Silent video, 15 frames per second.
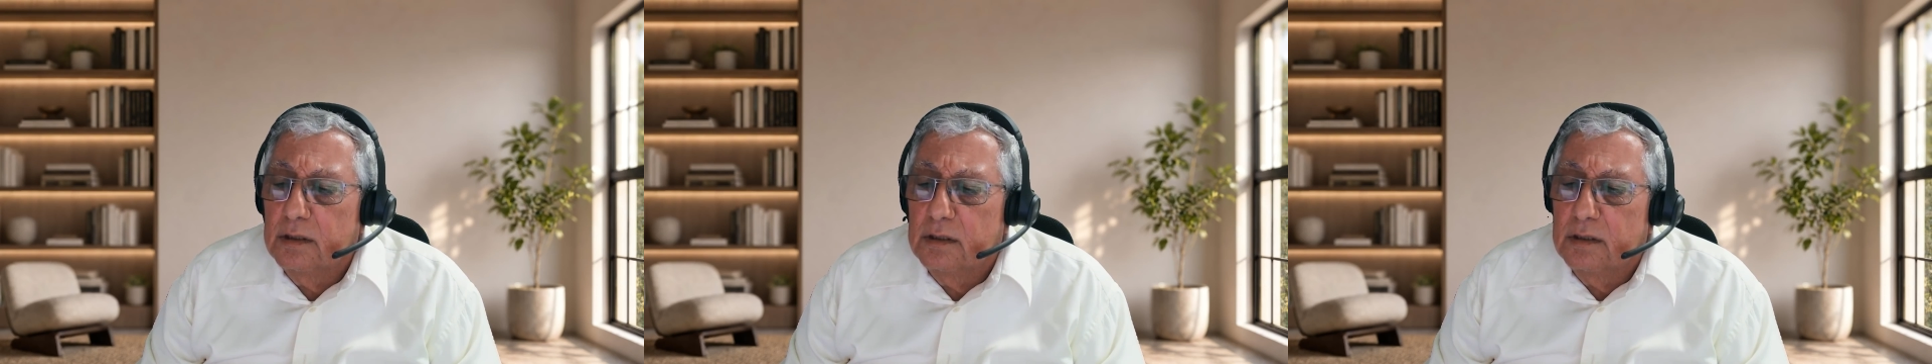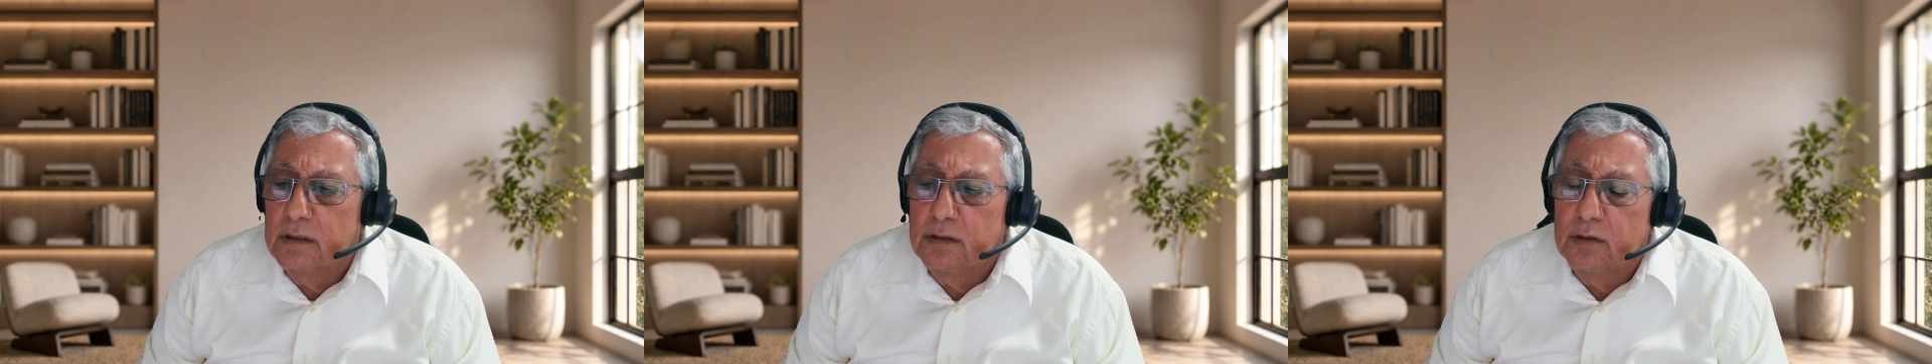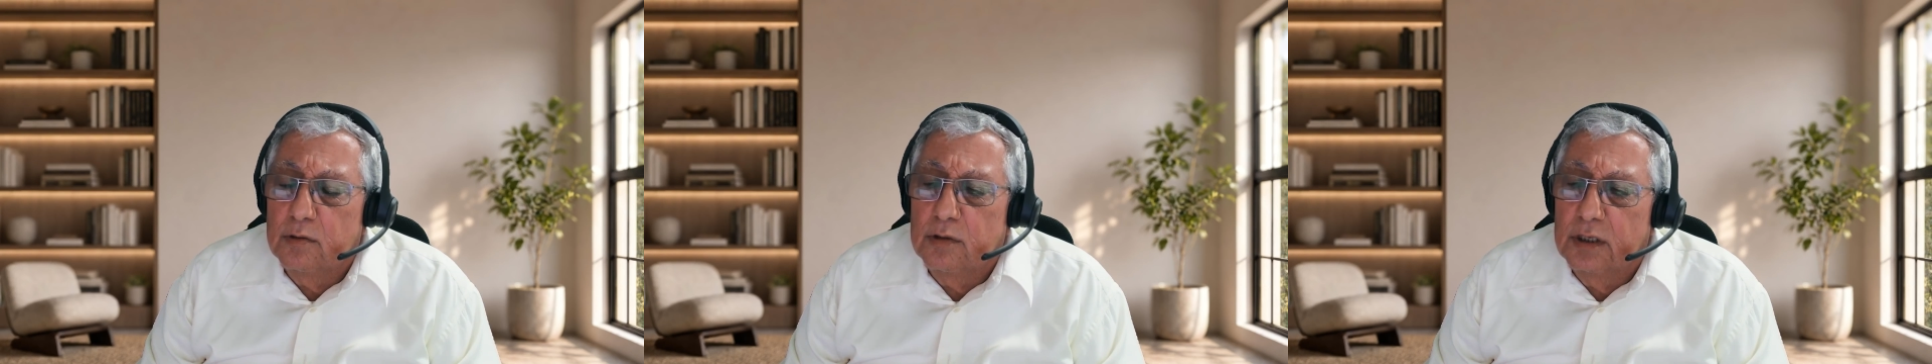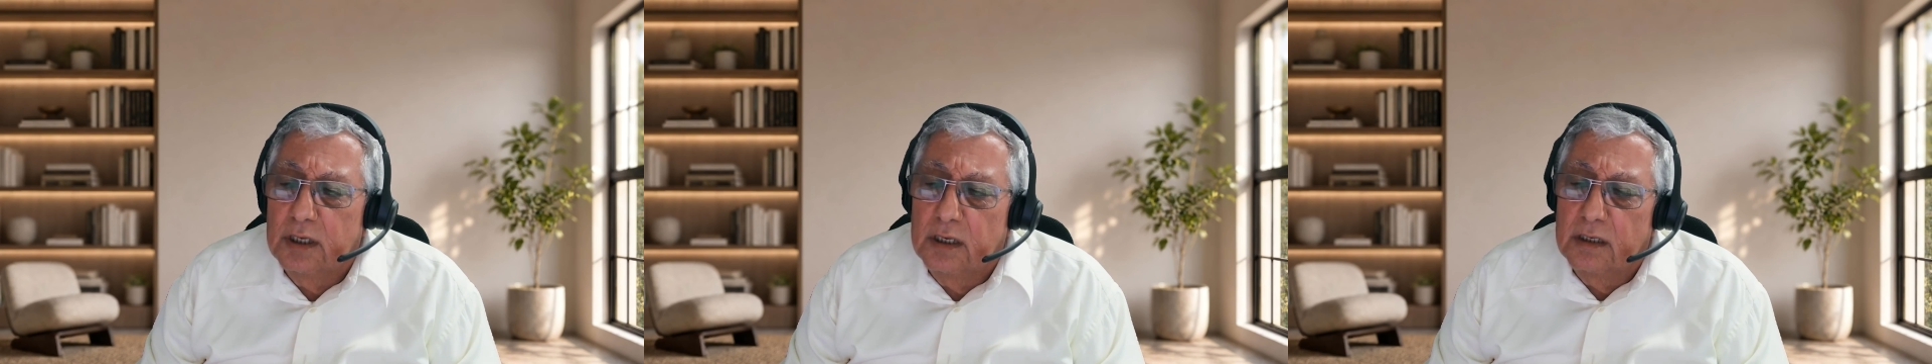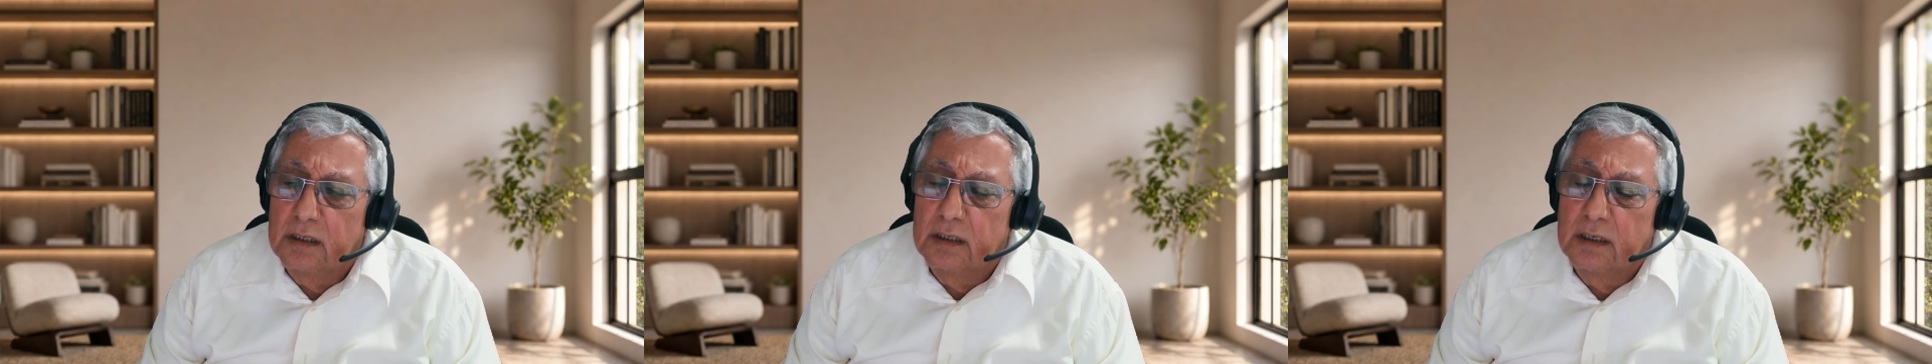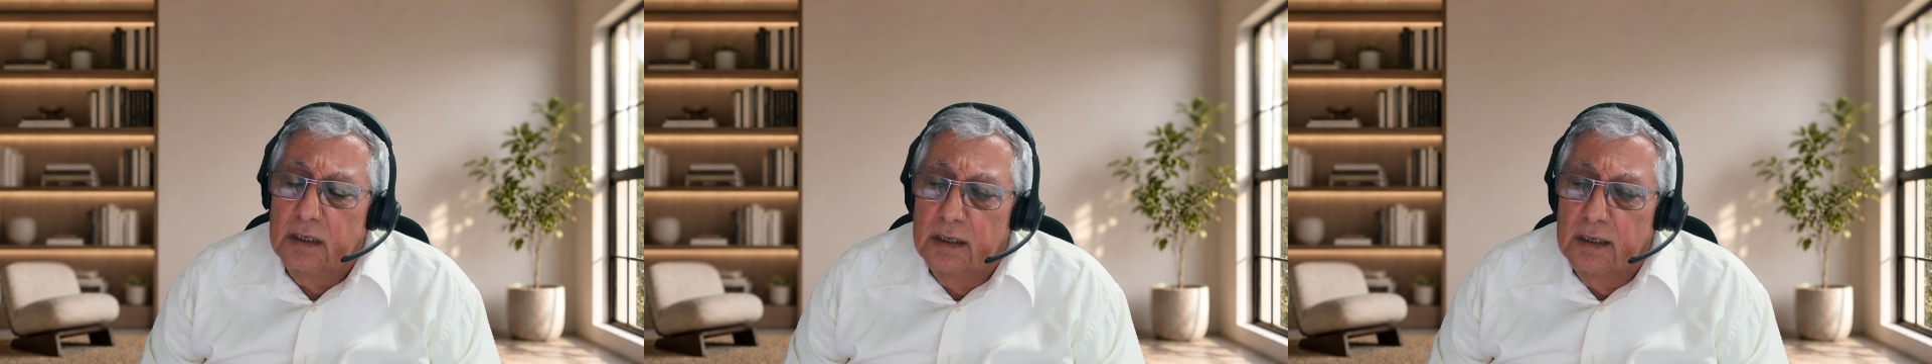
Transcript: you can